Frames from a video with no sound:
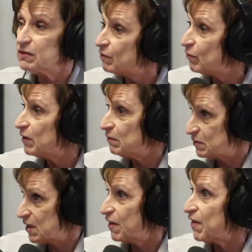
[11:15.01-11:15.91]
and then we'd
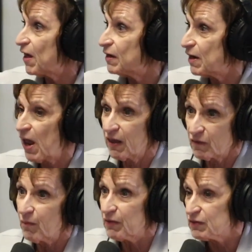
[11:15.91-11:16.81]
take that and hang
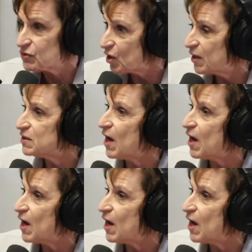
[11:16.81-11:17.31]
them at the Shiny